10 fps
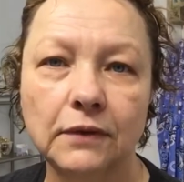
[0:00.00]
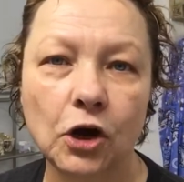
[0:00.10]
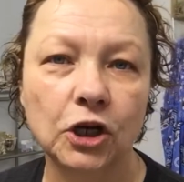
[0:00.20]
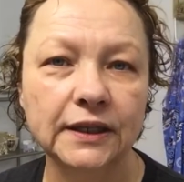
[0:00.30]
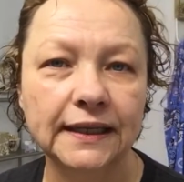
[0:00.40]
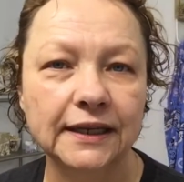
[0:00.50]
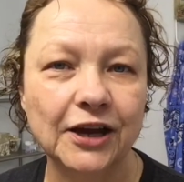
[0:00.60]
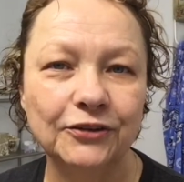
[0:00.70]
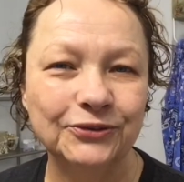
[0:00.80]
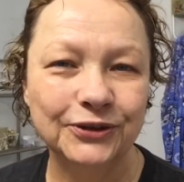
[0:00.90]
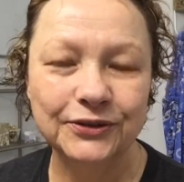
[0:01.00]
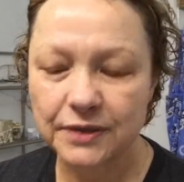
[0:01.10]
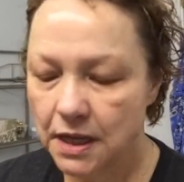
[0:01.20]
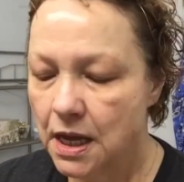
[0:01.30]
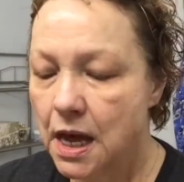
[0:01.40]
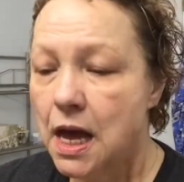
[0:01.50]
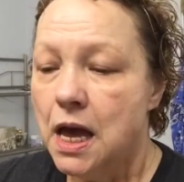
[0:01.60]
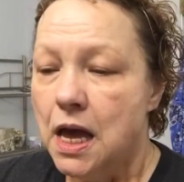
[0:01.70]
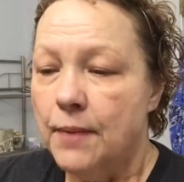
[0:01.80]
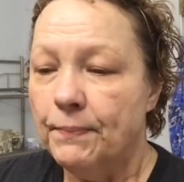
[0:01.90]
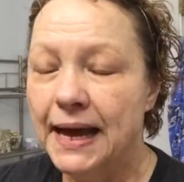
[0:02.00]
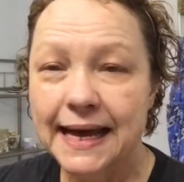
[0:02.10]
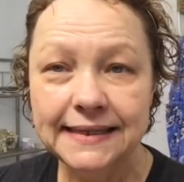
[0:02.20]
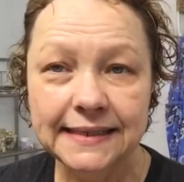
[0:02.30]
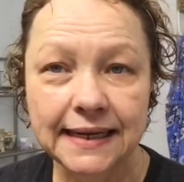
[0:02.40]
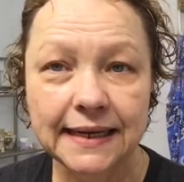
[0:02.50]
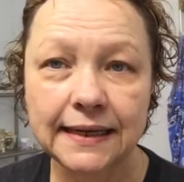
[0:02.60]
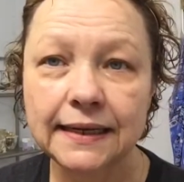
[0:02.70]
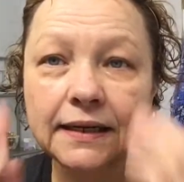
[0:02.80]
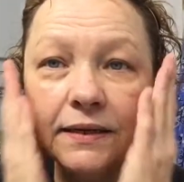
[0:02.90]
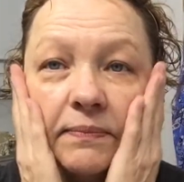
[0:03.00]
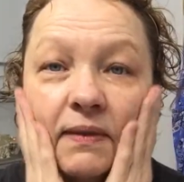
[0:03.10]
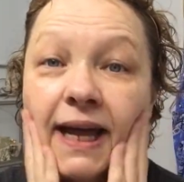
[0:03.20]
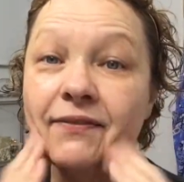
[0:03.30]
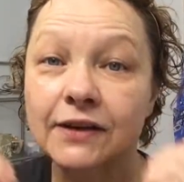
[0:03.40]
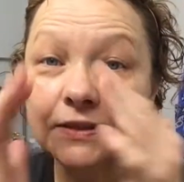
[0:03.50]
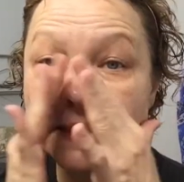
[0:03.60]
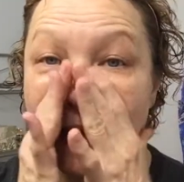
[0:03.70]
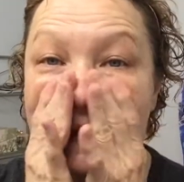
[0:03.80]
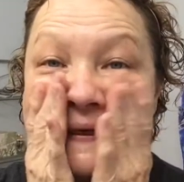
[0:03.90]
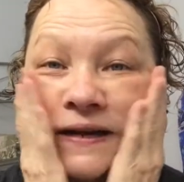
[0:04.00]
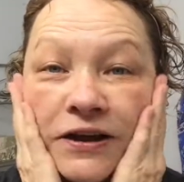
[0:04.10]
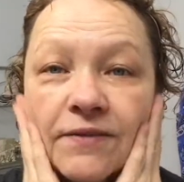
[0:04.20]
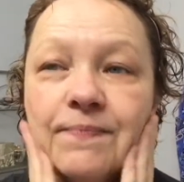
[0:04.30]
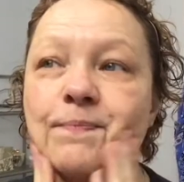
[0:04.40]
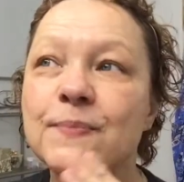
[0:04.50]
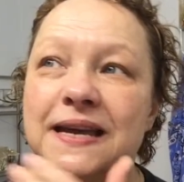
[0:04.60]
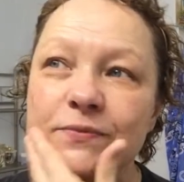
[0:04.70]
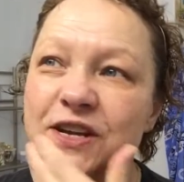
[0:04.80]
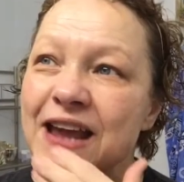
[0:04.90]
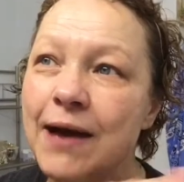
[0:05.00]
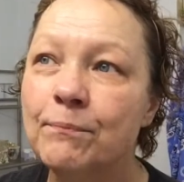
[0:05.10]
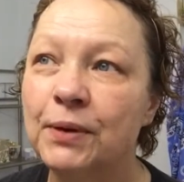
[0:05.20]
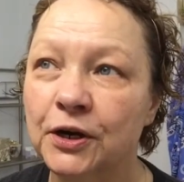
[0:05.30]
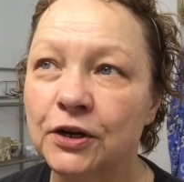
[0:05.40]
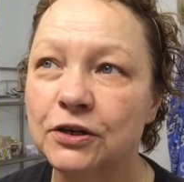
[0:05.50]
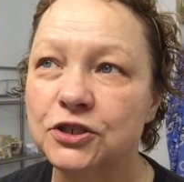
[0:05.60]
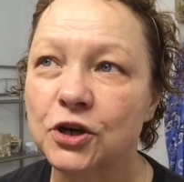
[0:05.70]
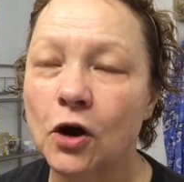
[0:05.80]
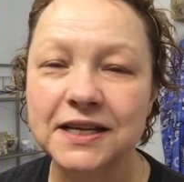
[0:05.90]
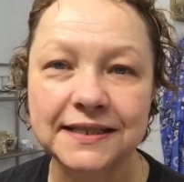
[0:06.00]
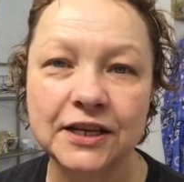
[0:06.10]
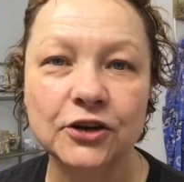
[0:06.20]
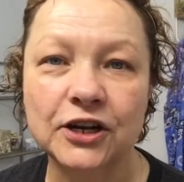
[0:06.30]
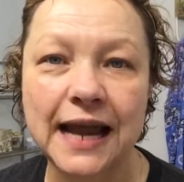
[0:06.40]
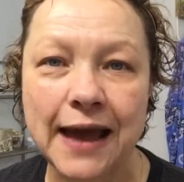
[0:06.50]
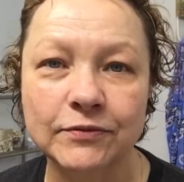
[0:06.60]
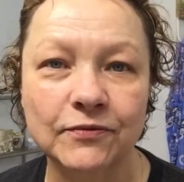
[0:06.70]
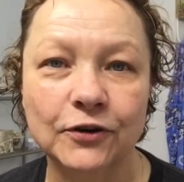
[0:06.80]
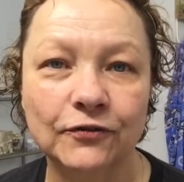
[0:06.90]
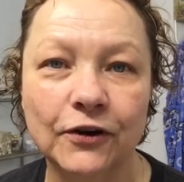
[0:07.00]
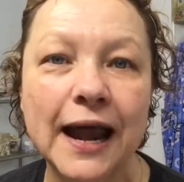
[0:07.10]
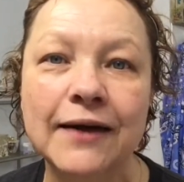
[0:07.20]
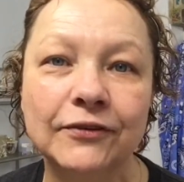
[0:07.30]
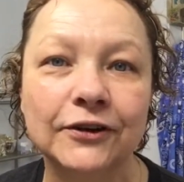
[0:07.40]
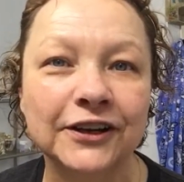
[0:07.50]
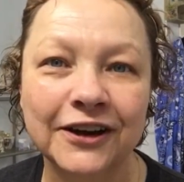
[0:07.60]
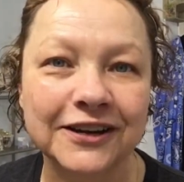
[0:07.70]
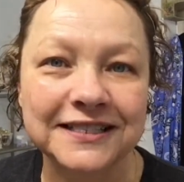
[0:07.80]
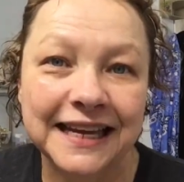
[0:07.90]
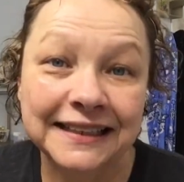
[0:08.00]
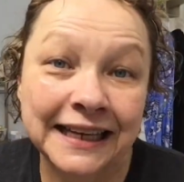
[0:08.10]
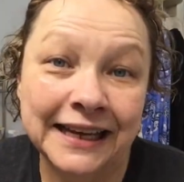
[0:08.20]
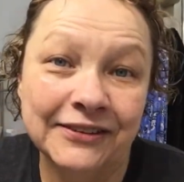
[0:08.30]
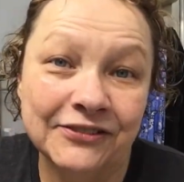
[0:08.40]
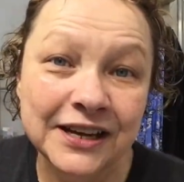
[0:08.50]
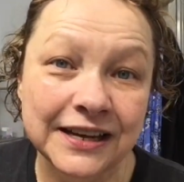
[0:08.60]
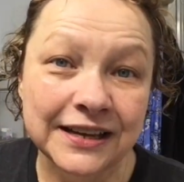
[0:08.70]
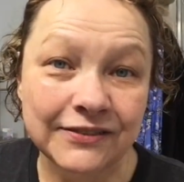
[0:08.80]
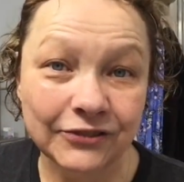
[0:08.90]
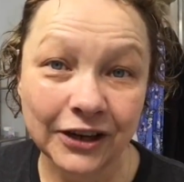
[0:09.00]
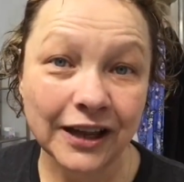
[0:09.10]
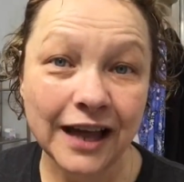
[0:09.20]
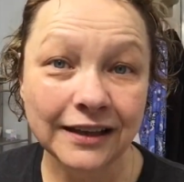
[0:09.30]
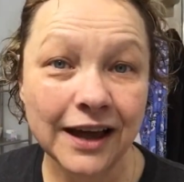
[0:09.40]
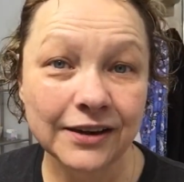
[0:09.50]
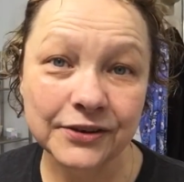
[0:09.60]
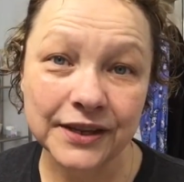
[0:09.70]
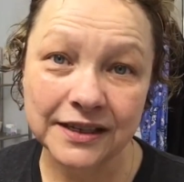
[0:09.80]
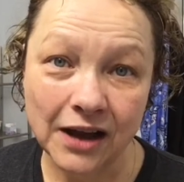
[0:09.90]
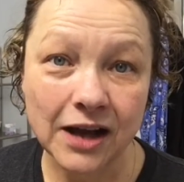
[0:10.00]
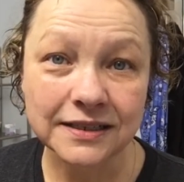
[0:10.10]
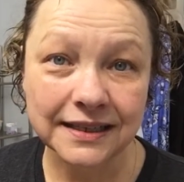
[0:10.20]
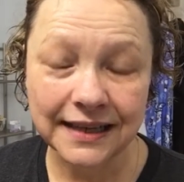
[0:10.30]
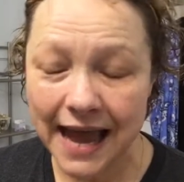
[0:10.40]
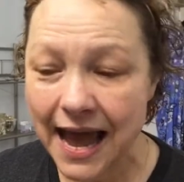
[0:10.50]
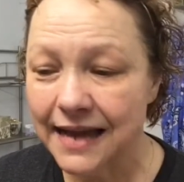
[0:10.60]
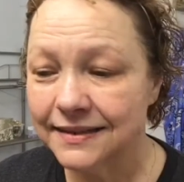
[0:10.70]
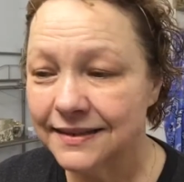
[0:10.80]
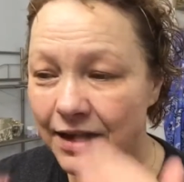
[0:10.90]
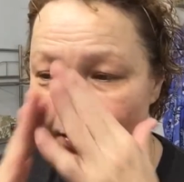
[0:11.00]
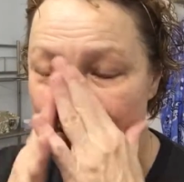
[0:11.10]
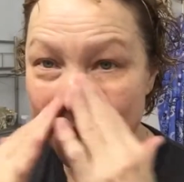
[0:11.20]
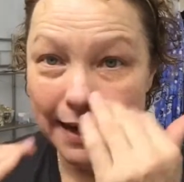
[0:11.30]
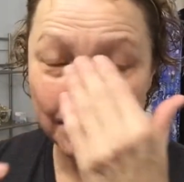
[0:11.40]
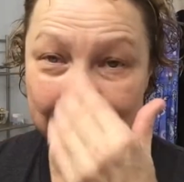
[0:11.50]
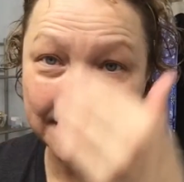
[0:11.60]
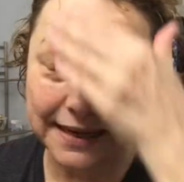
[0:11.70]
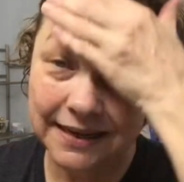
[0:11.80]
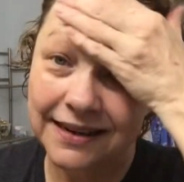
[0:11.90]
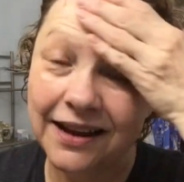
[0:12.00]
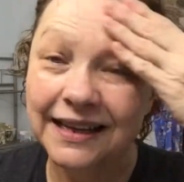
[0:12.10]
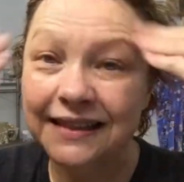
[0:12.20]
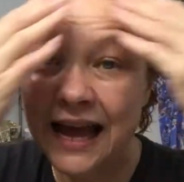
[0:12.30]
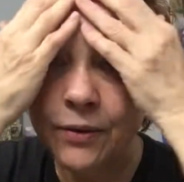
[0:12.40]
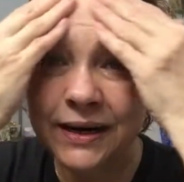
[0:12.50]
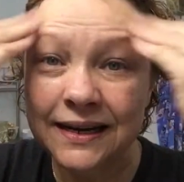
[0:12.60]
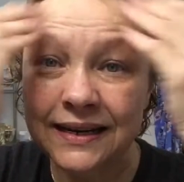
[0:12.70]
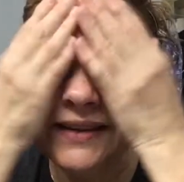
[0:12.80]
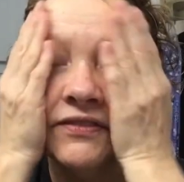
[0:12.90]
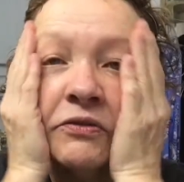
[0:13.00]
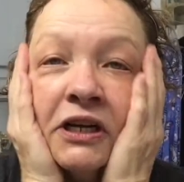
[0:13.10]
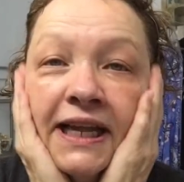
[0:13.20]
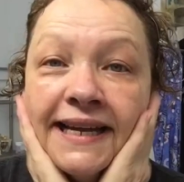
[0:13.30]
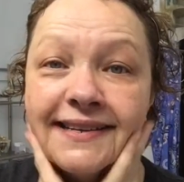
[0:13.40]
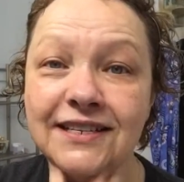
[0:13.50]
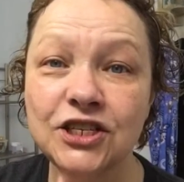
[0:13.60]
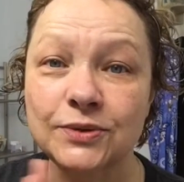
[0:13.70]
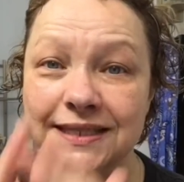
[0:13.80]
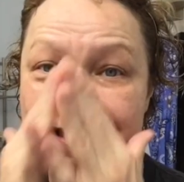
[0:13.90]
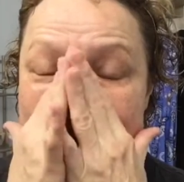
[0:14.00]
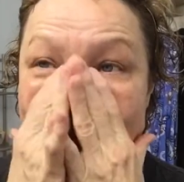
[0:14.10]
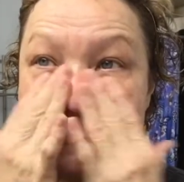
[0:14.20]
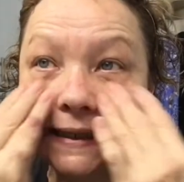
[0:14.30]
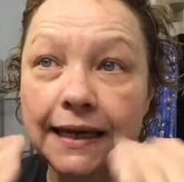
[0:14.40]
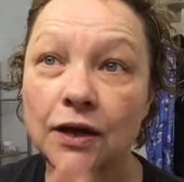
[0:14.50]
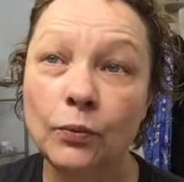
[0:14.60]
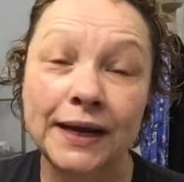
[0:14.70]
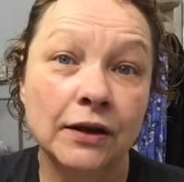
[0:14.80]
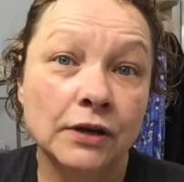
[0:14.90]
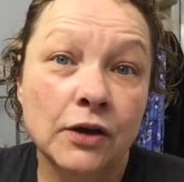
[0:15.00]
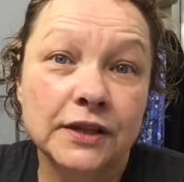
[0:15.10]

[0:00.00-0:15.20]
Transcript: hard thing to go through. But life goes on, you know. But when you have birds, you always think you're going to have them for forever, you know, because they live for a lot longer than dogs and cats. So yeah, it was, and not only that, we didn't even realize that she was sick. We don't know